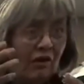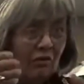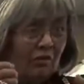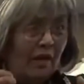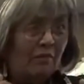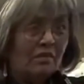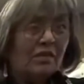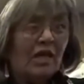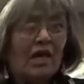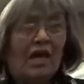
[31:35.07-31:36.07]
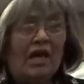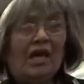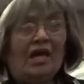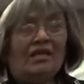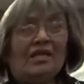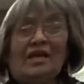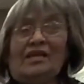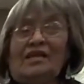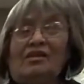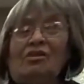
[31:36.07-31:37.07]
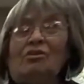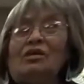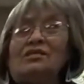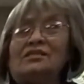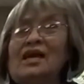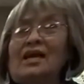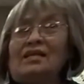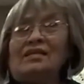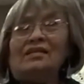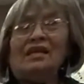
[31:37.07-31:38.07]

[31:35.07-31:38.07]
her babies and they didn't look exactly.